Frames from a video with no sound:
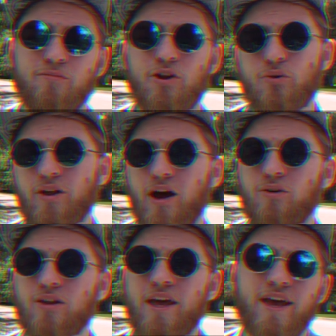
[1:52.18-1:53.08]
No
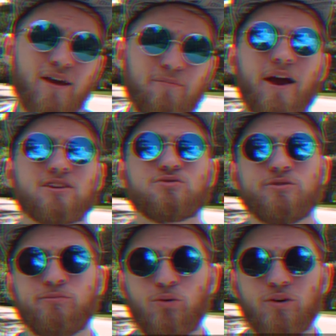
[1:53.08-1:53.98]
Doubt,
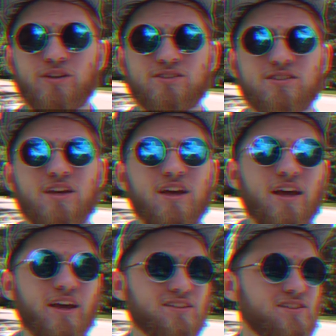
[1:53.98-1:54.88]
Backstreet Boys,
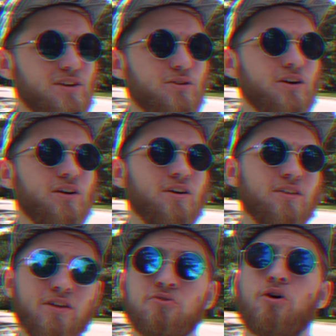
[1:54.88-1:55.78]
etc.
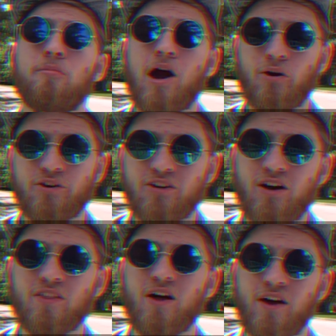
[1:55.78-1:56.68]
that you all pirated
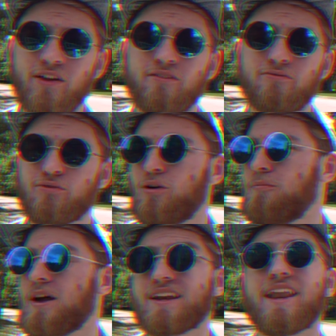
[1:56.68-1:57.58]
online from
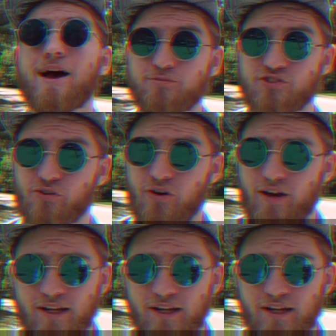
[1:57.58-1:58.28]
Napster.